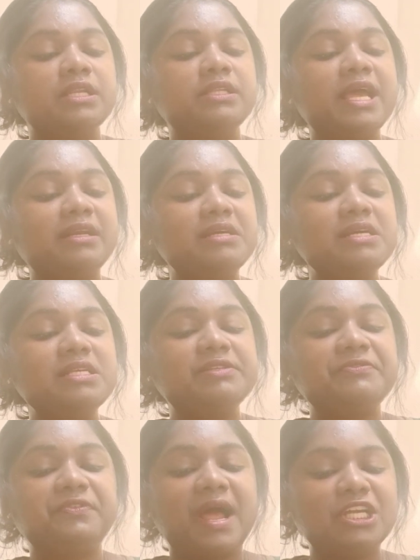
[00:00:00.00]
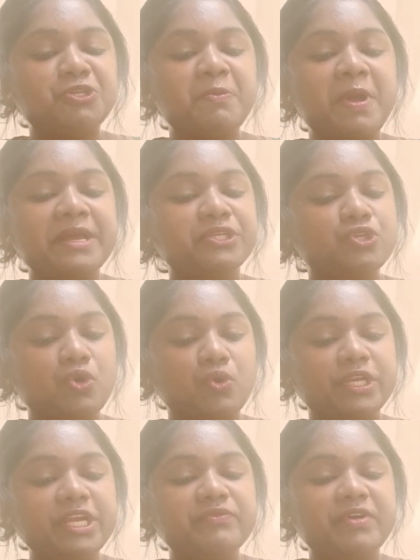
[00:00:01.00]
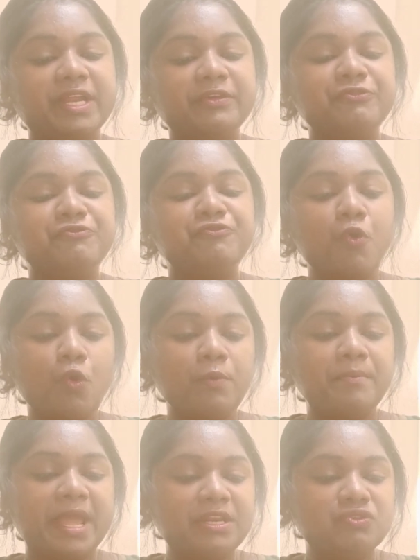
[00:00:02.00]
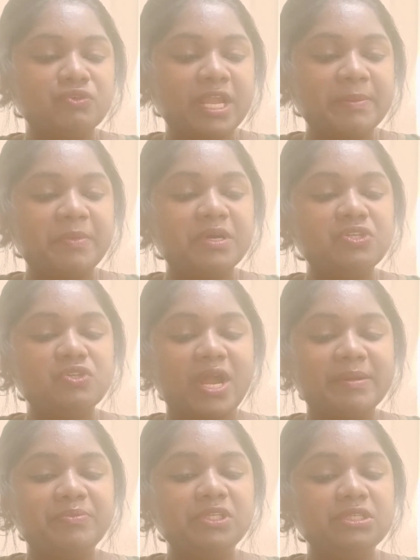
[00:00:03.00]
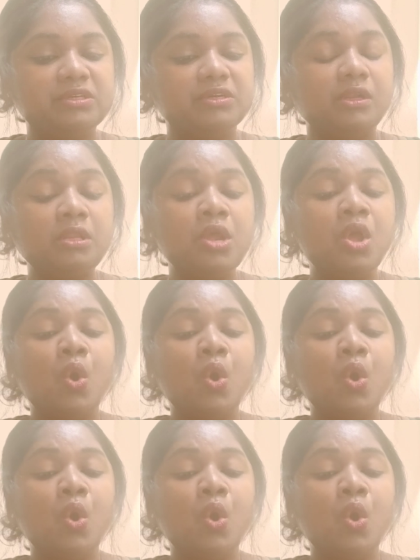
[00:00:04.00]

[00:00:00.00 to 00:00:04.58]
There is a flashback story where 4 men rape a tribal girl,